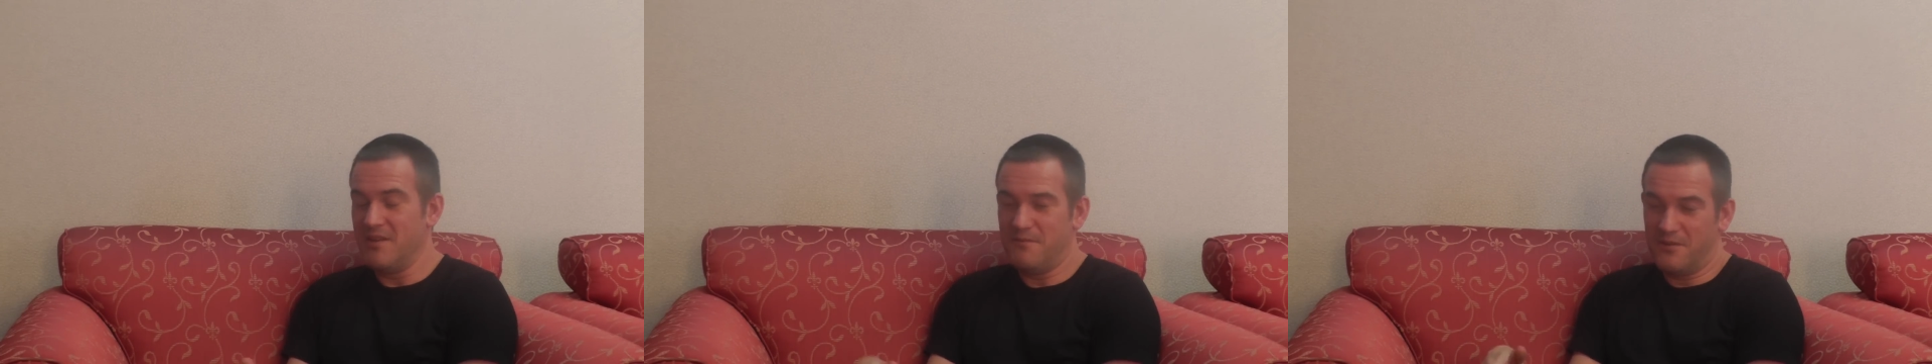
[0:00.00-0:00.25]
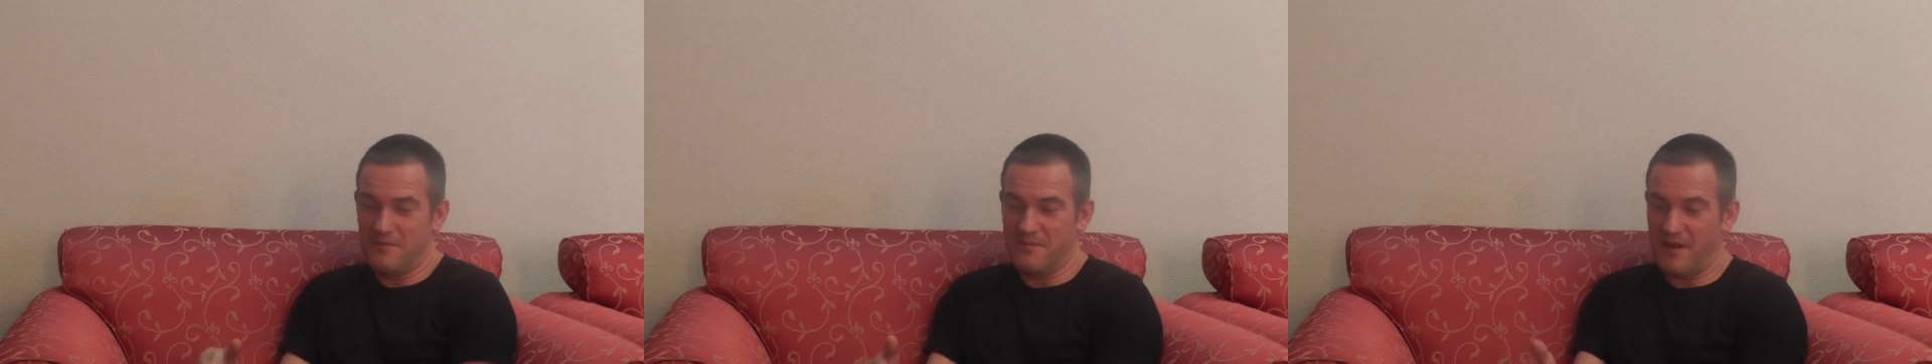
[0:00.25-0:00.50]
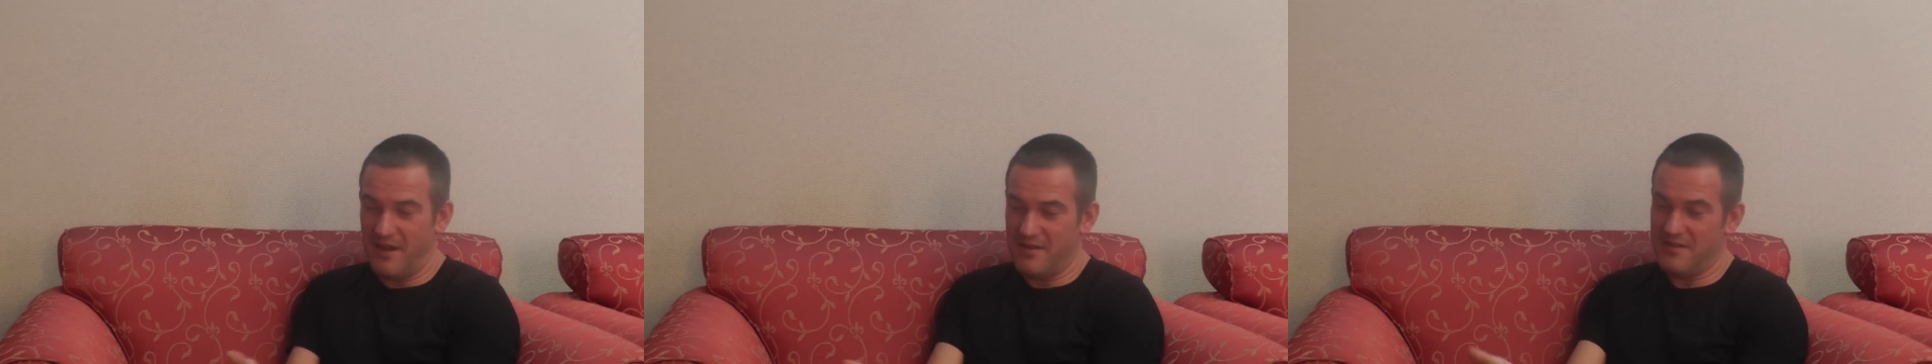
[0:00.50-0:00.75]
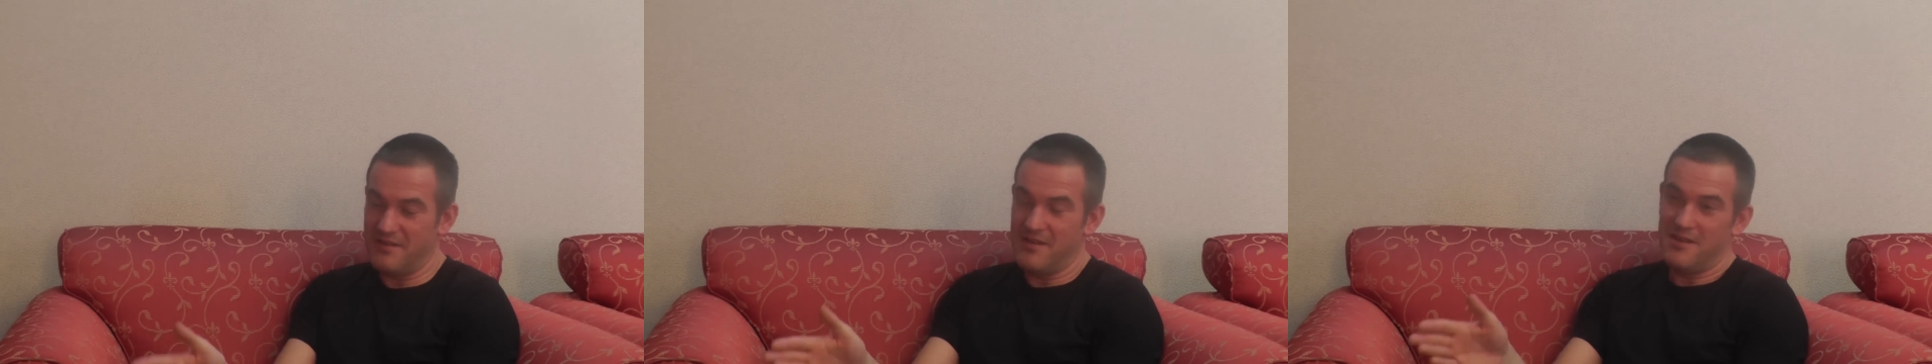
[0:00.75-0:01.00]
If you
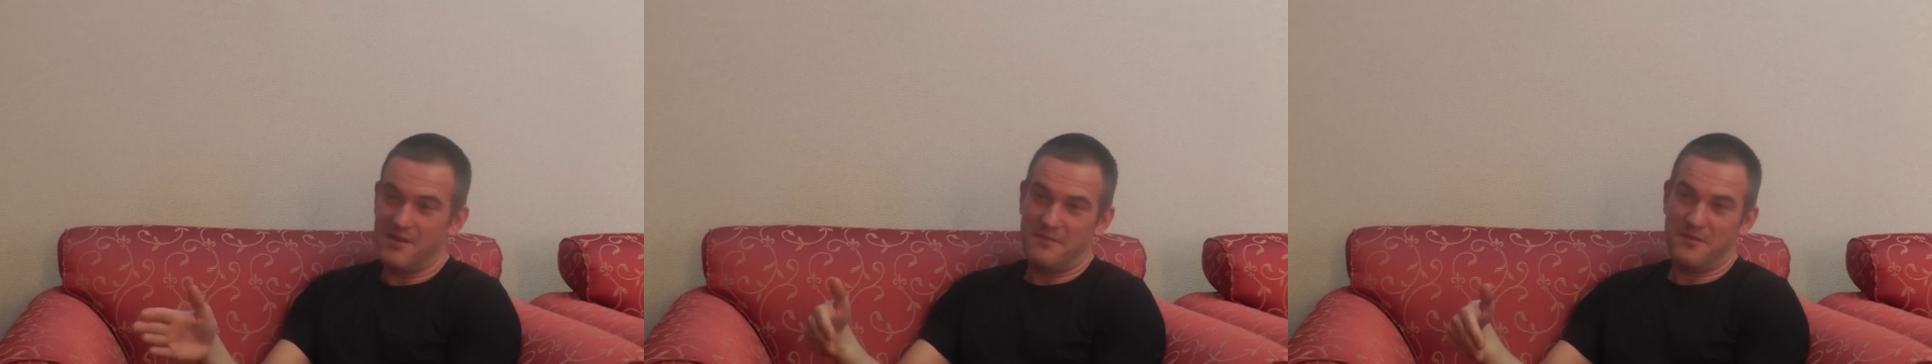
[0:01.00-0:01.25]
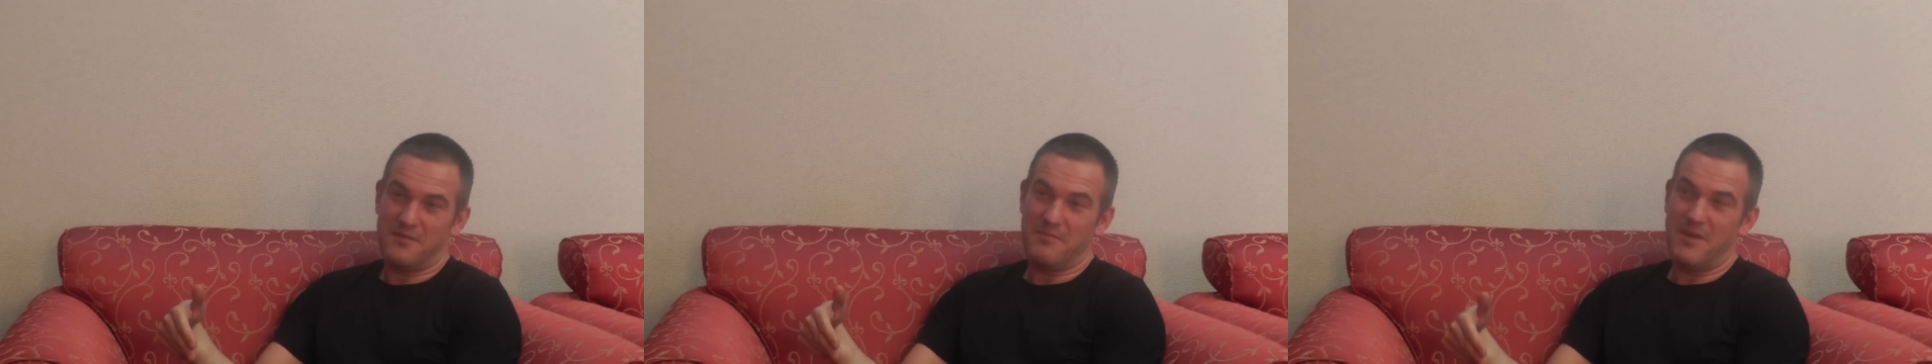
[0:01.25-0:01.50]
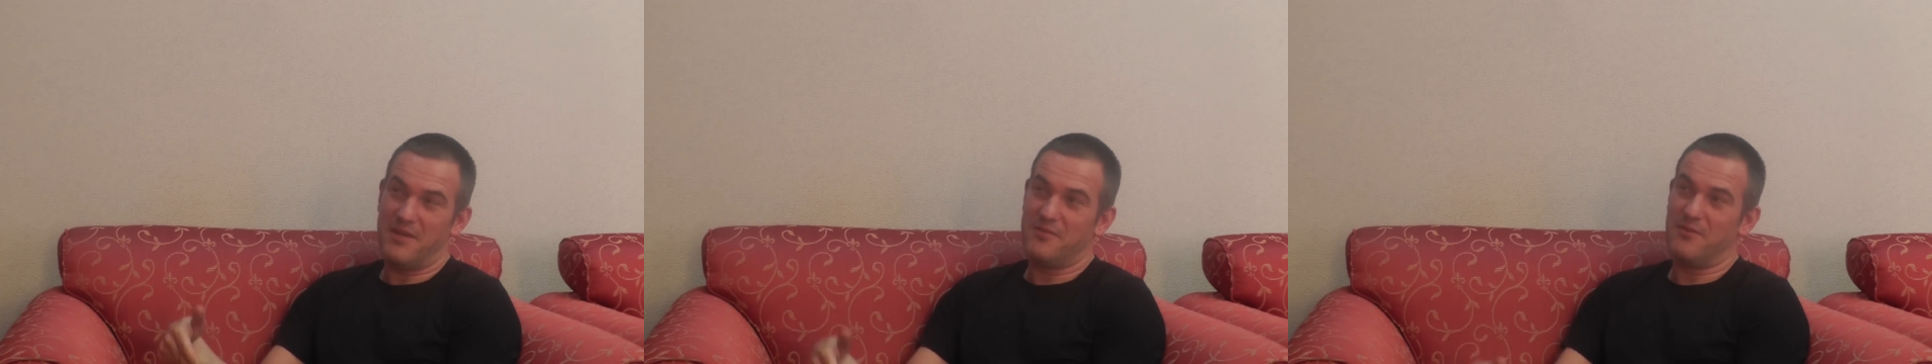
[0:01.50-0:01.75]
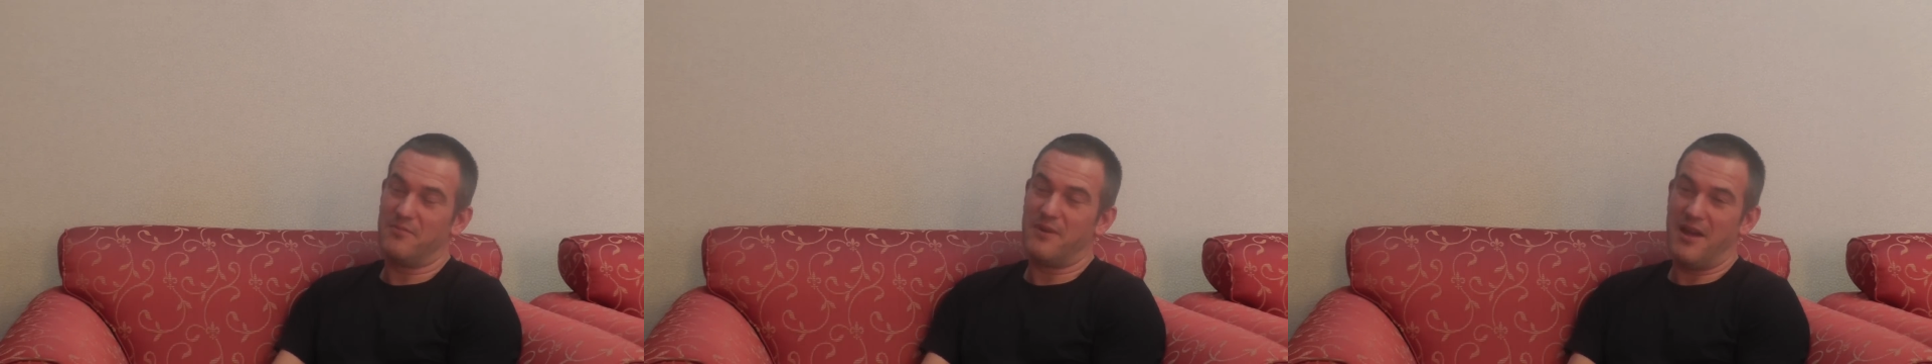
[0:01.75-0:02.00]
can make
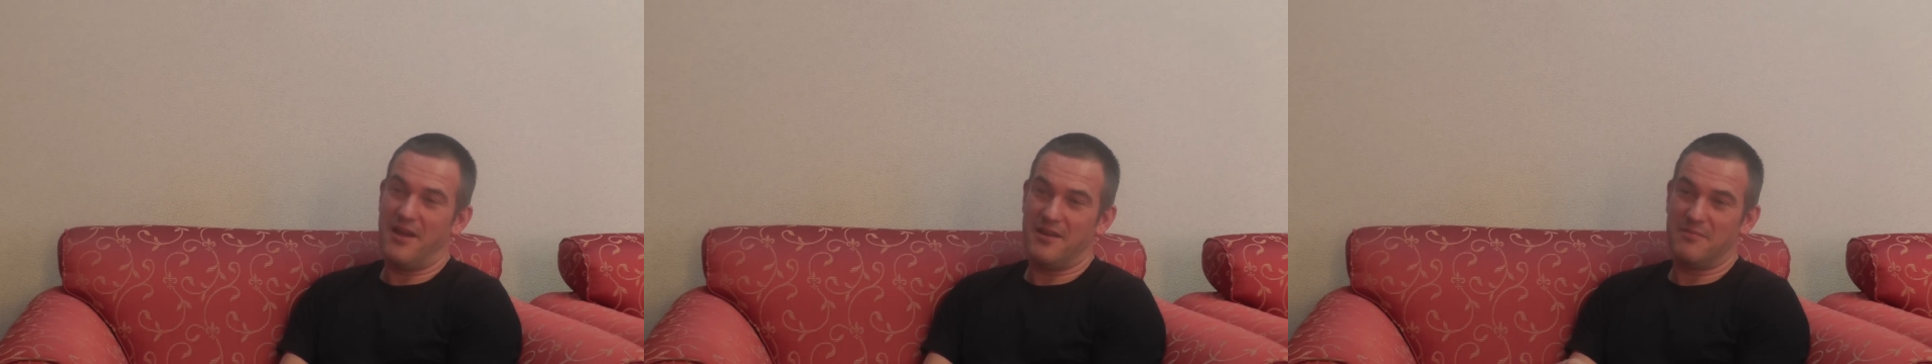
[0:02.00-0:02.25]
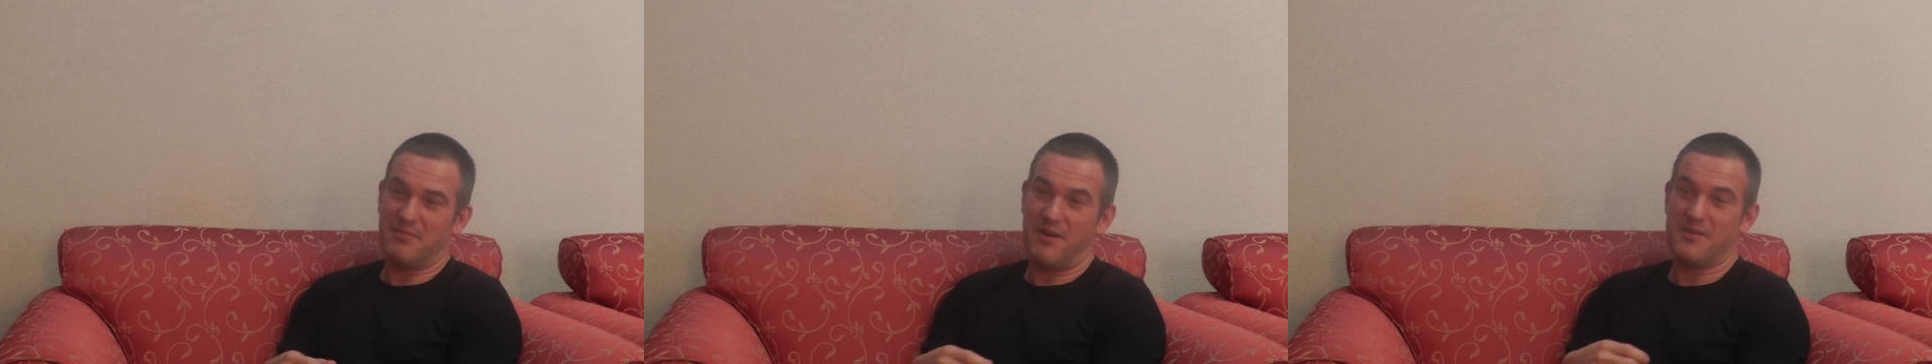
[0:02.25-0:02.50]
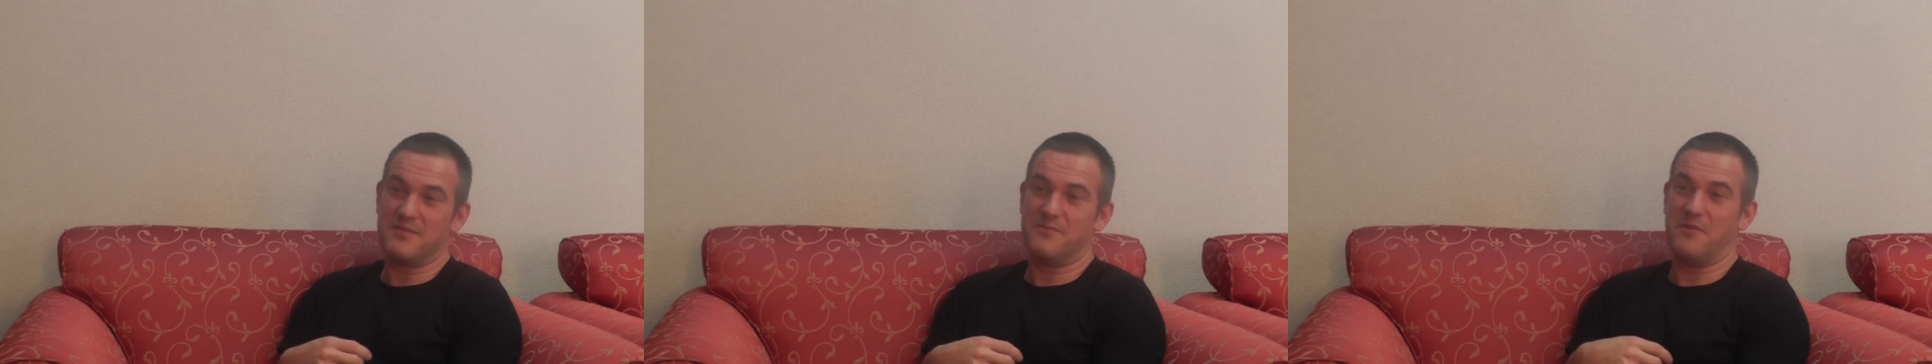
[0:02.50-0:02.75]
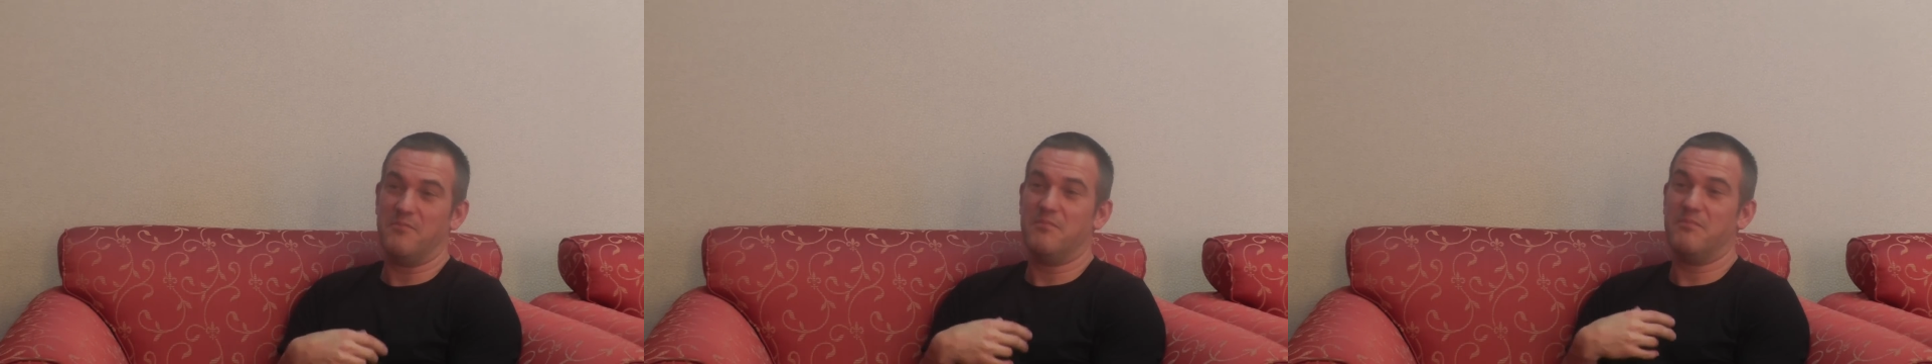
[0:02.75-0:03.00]
your brand part of